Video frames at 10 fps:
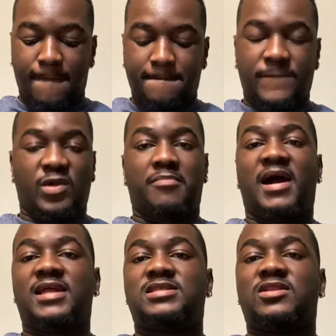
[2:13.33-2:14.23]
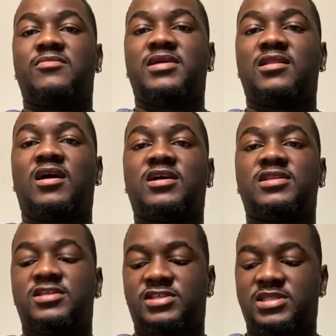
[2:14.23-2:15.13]
Your body's a little bit longer
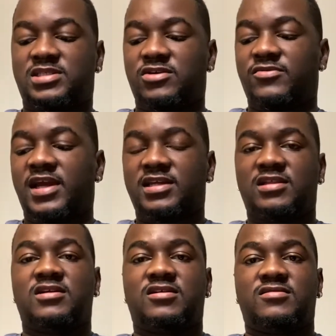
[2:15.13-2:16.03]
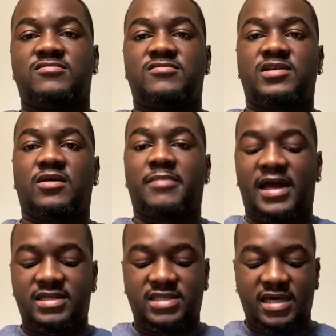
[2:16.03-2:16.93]
than just your regular,
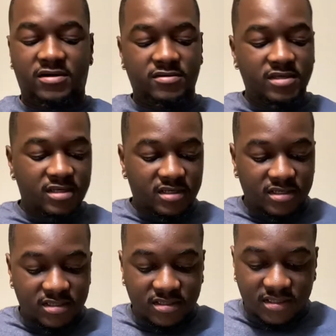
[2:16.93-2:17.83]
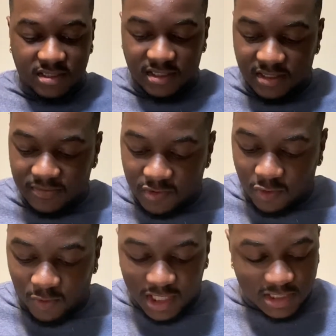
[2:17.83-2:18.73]
body towel or
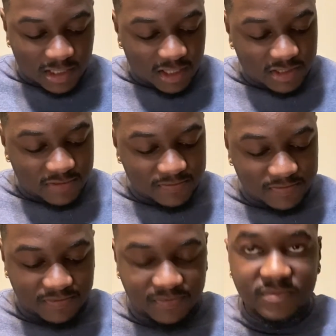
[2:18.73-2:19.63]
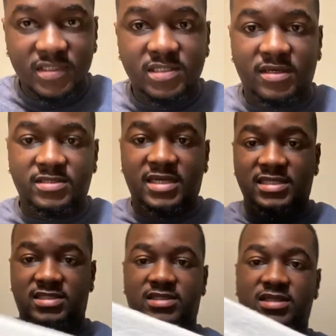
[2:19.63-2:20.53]
washcloth. So as you
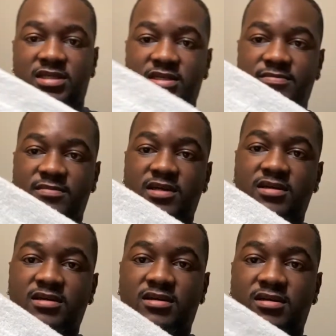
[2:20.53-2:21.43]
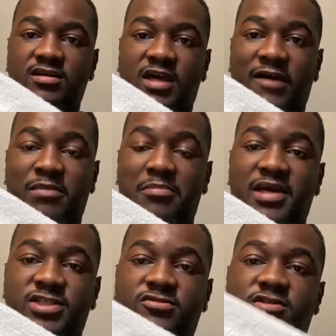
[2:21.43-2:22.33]
guys can see here, I have my
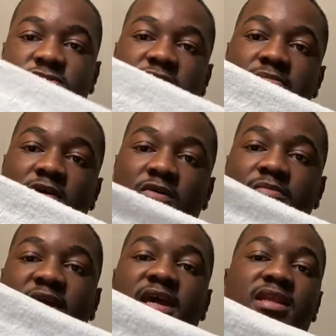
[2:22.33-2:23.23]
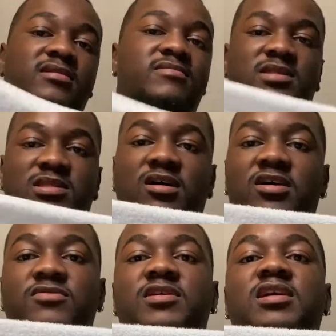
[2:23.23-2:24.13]
measuring strip, homemade. This is all
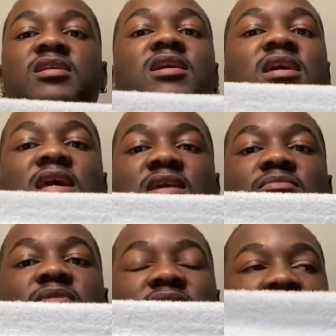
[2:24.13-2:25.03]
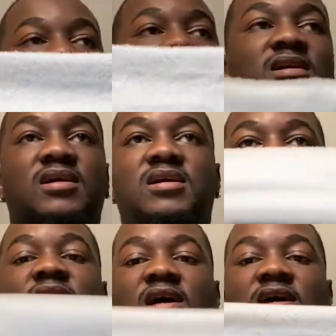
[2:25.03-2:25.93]
you need. It can be
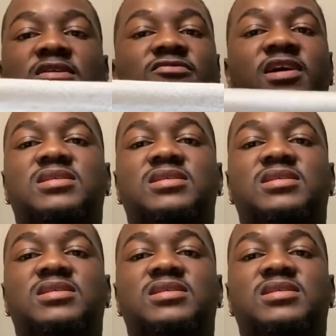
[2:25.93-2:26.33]
your face